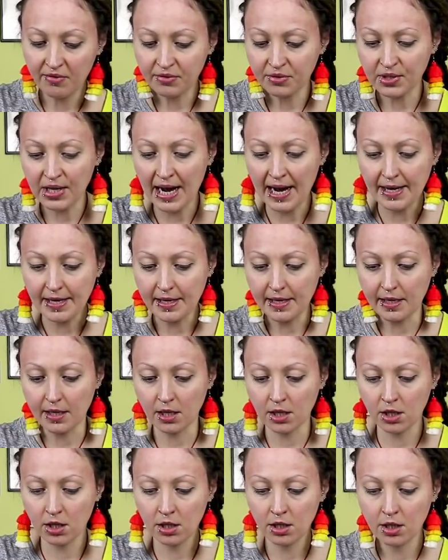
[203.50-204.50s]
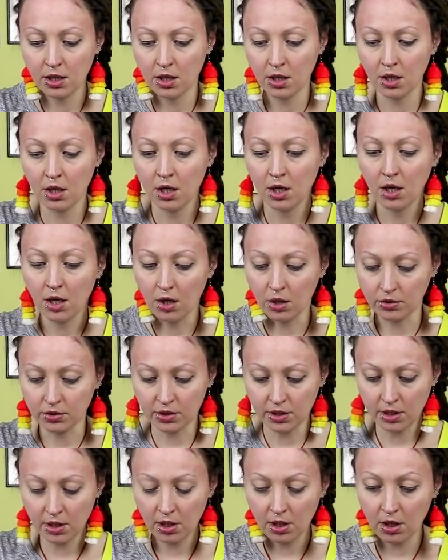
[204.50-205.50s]
frying
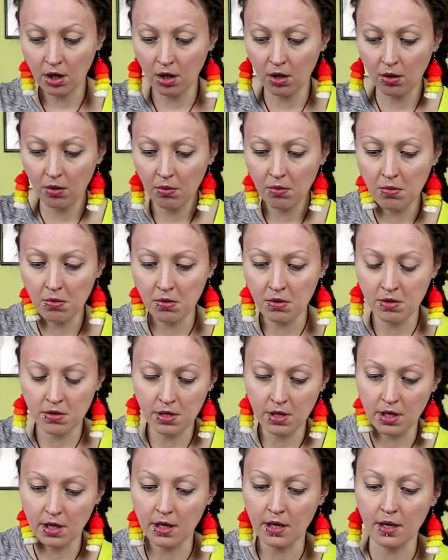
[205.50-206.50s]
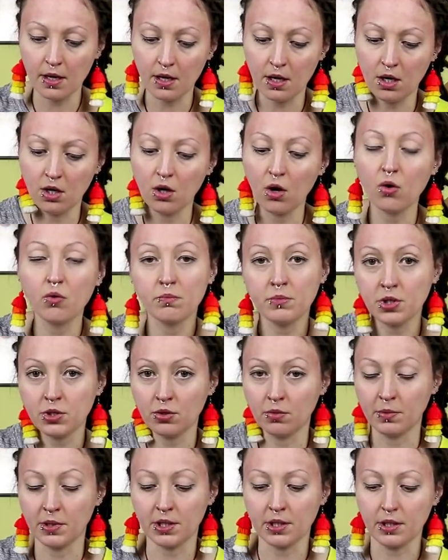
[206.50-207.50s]
on the low
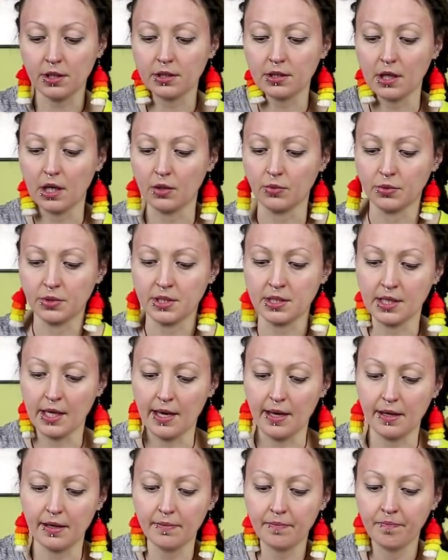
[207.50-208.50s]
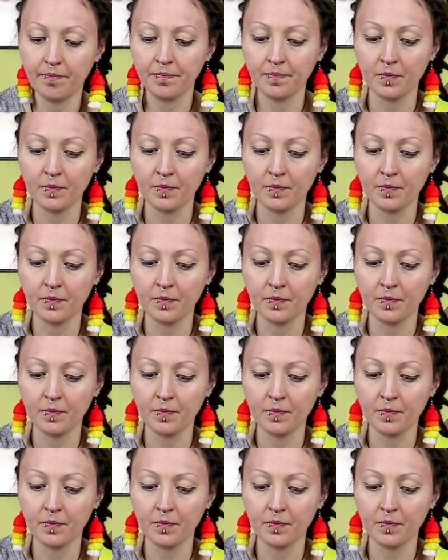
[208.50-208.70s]
medium heat, I would say,